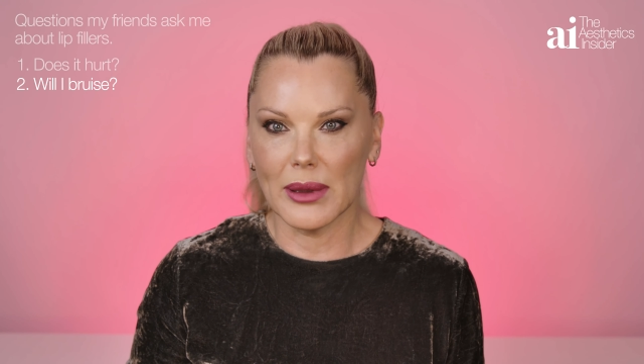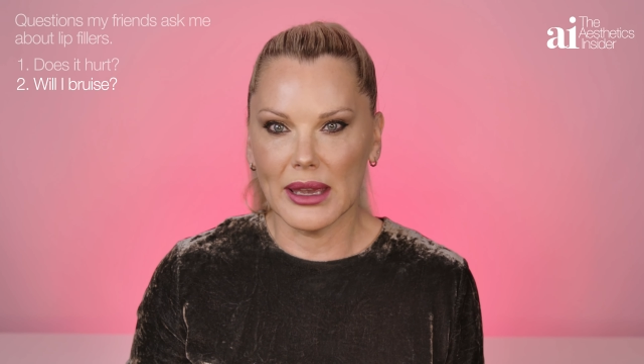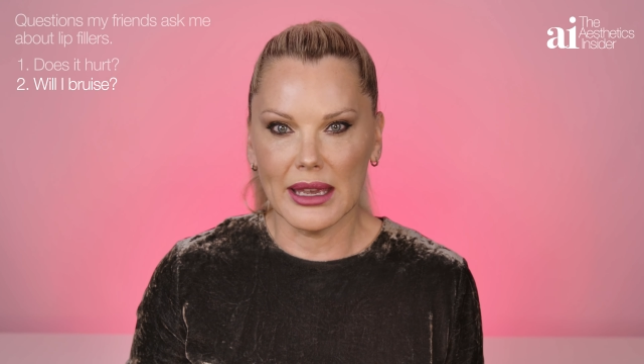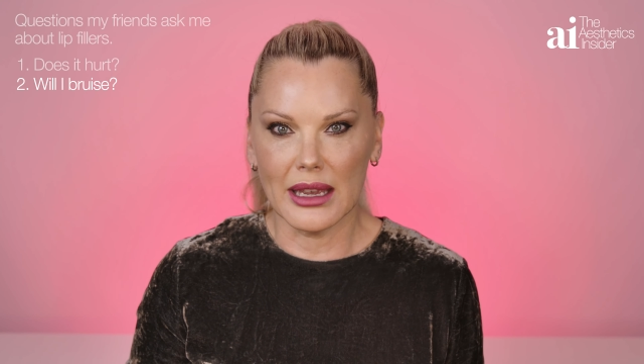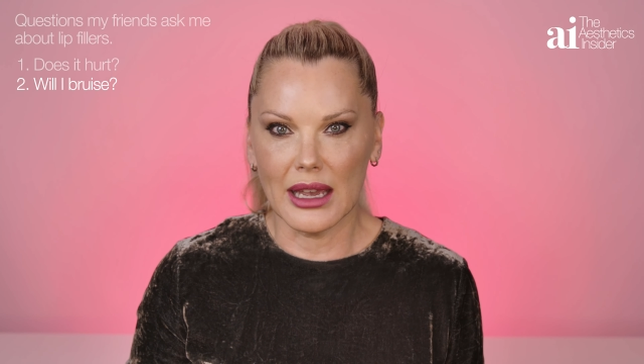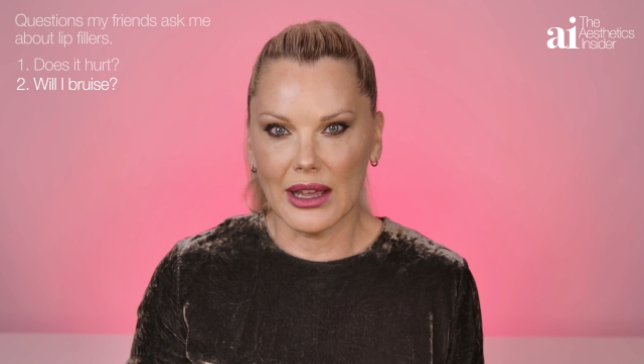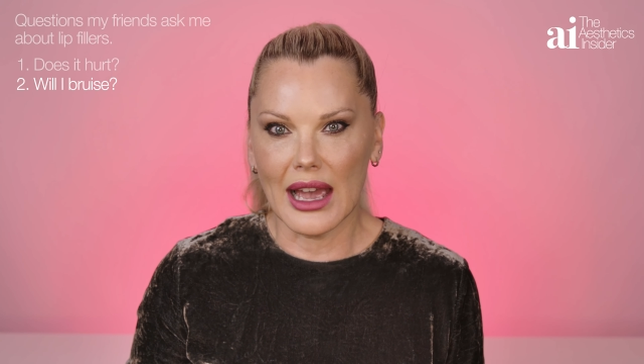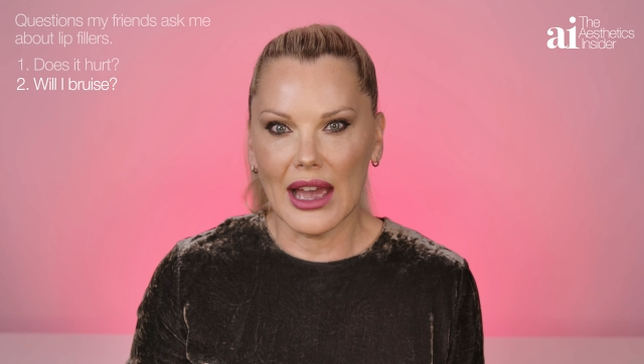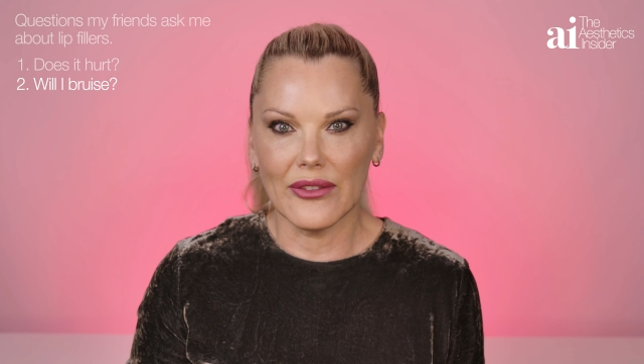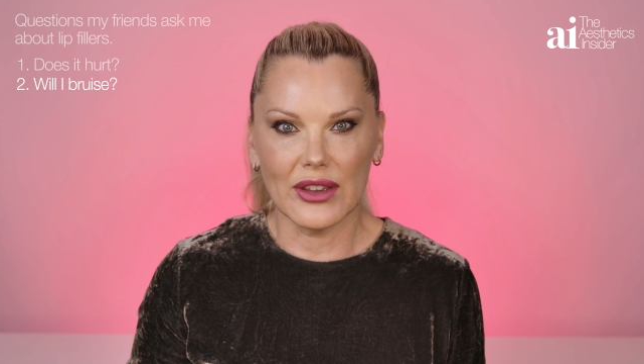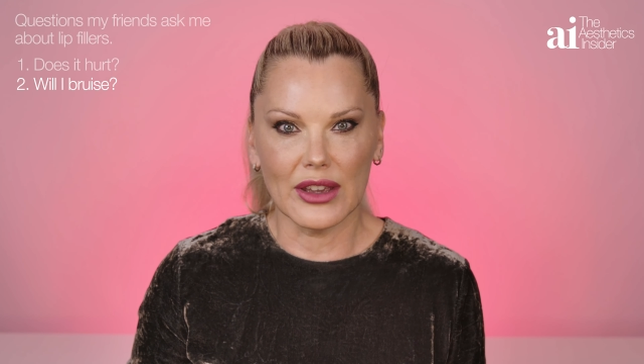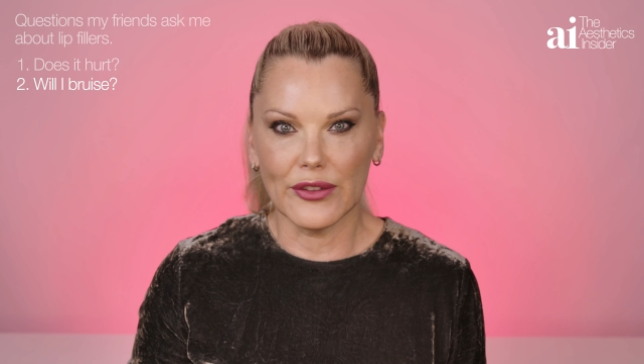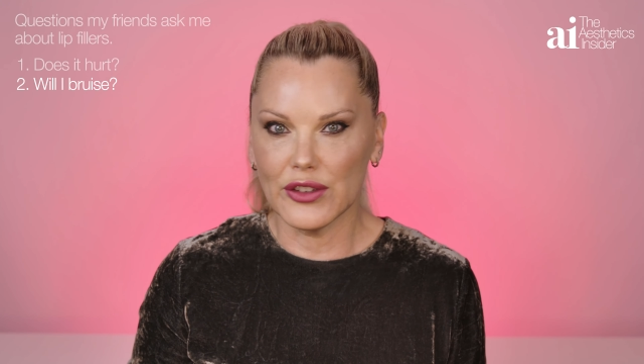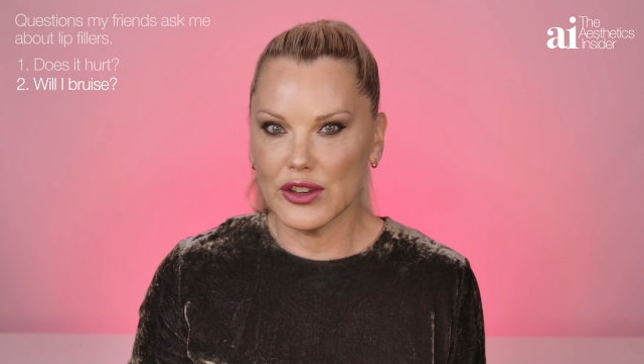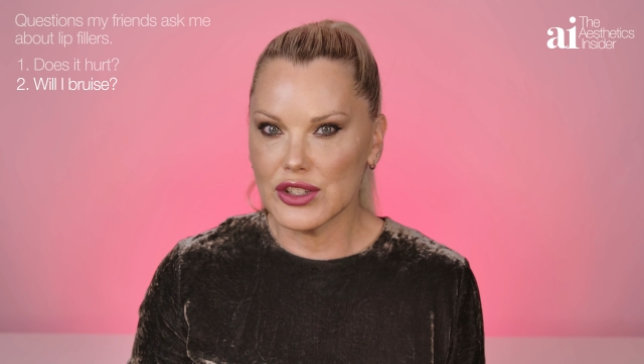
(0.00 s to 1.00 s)

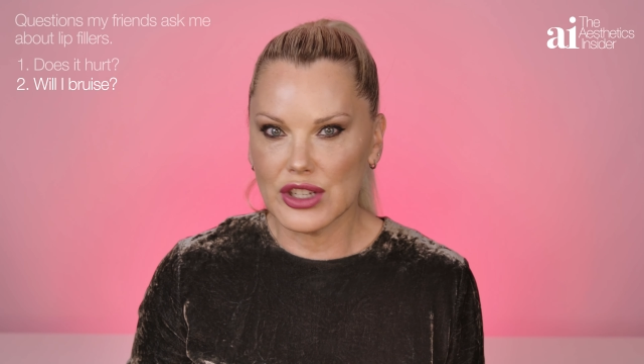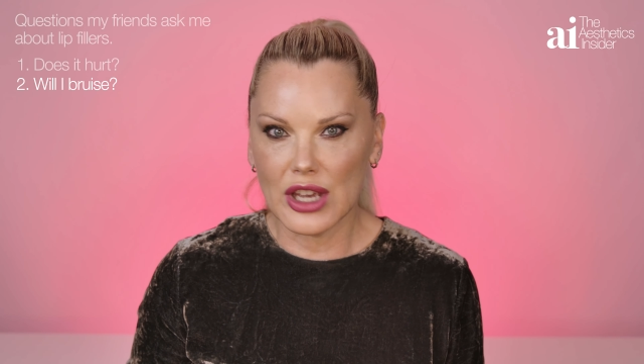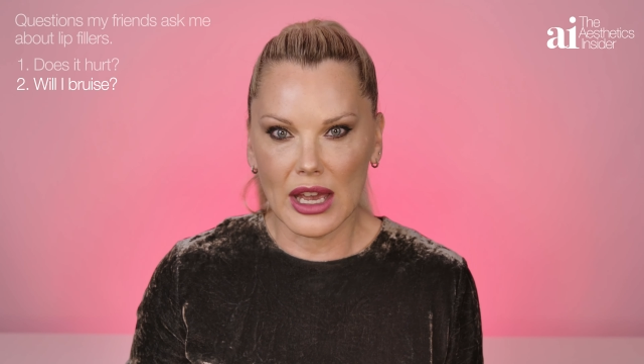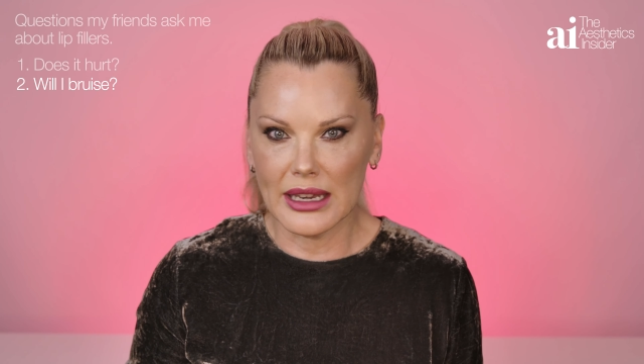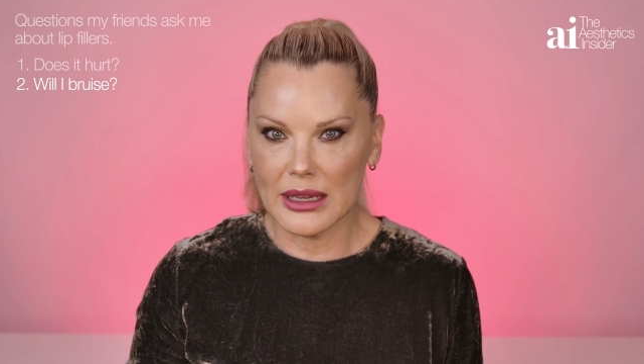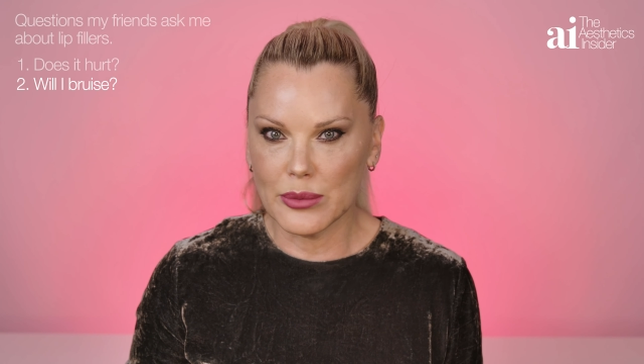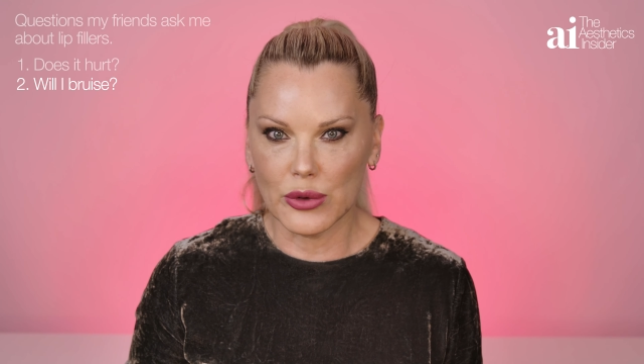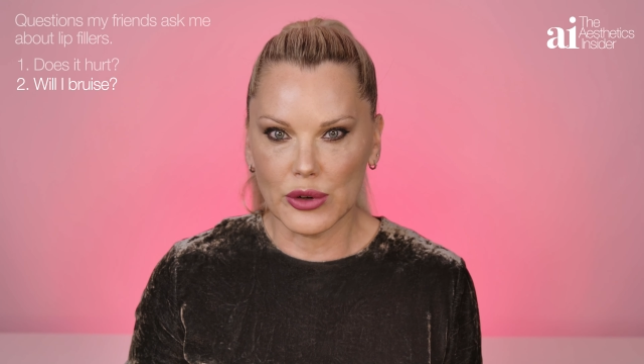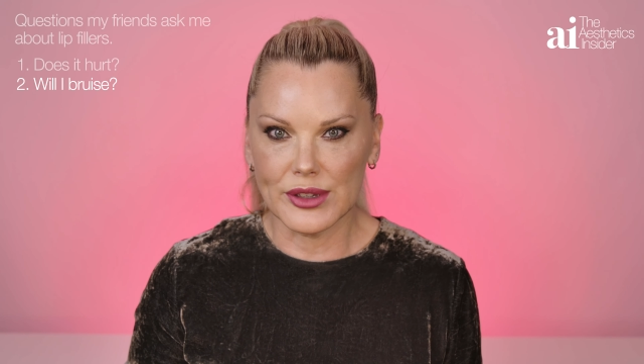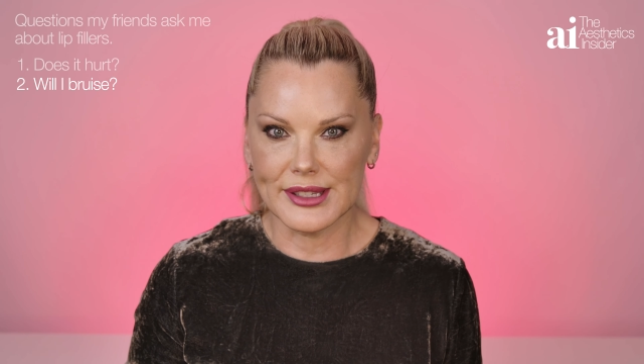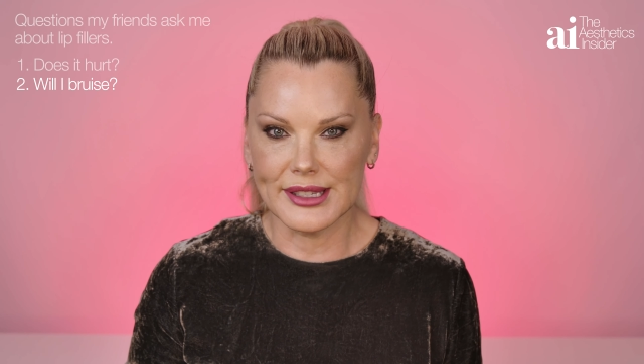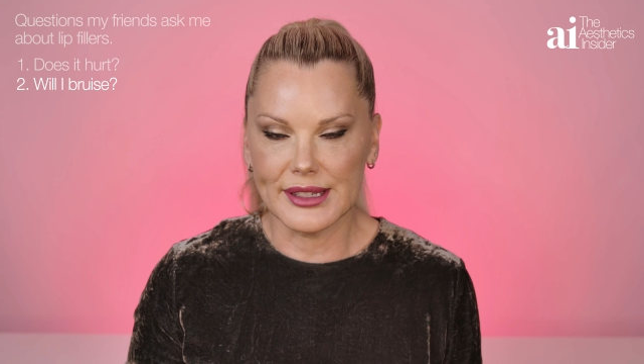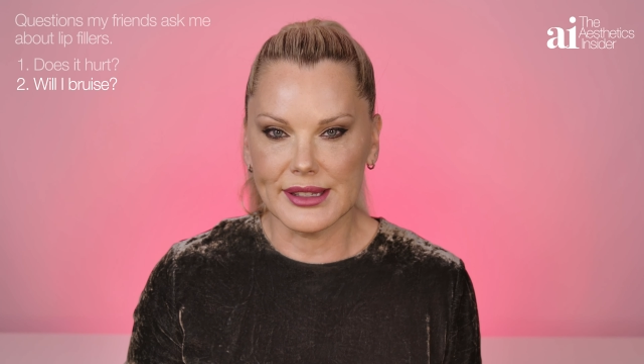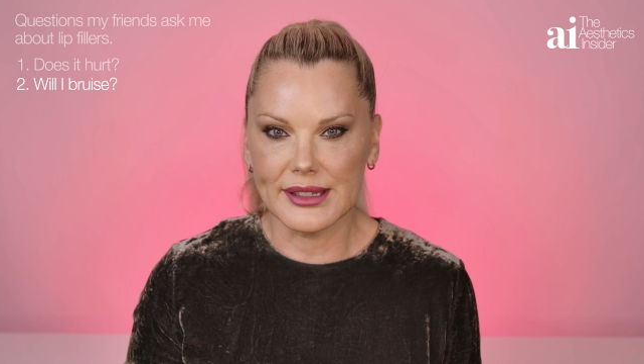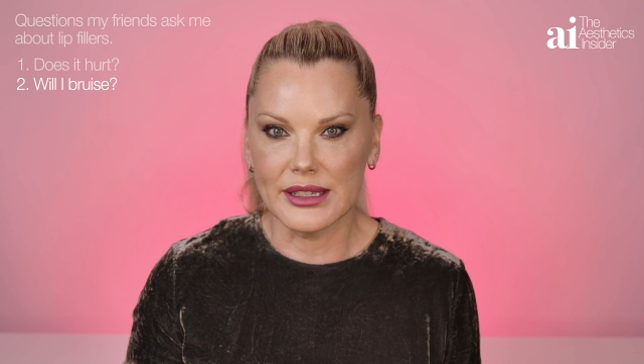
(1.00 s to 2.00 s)
having a few tiny
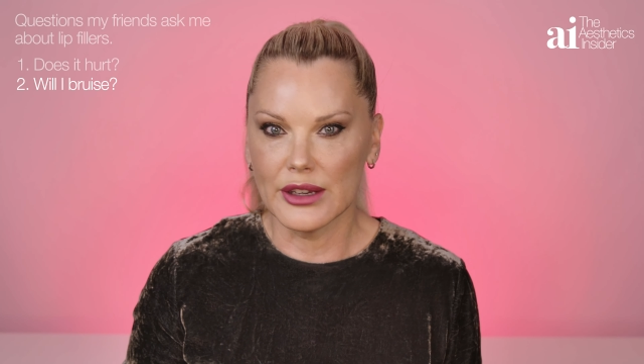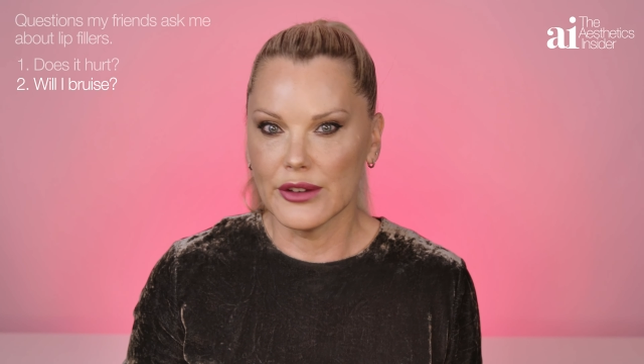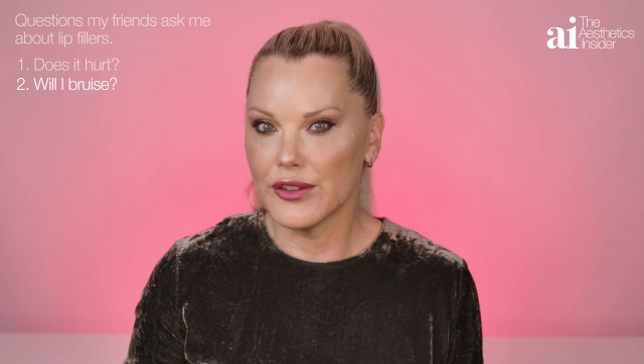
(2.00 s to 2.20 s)
bruises